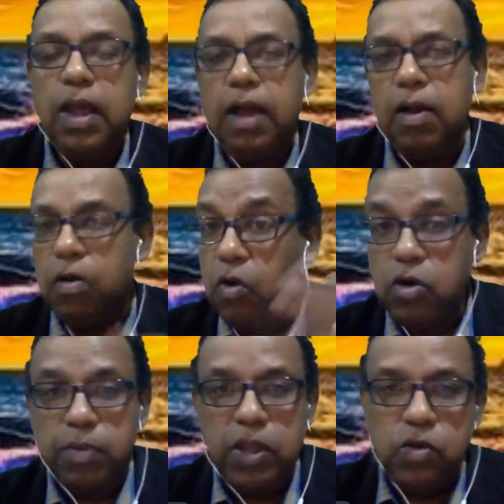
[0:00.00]
Uh, go
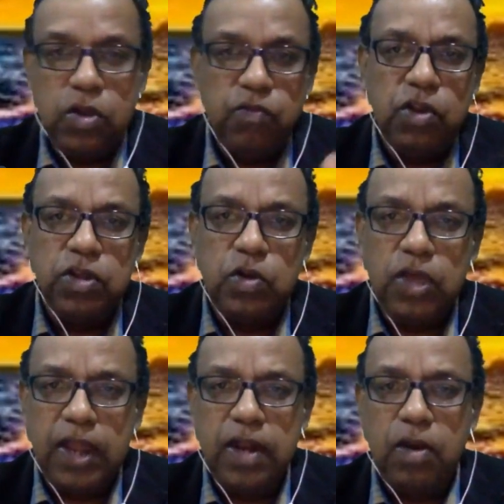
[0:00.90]
to my YouTube video and
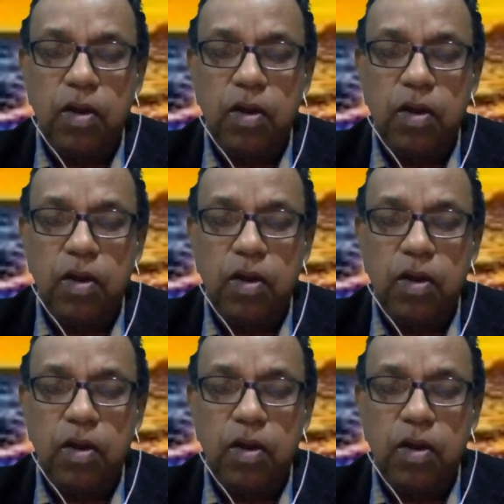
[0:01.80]
look at it.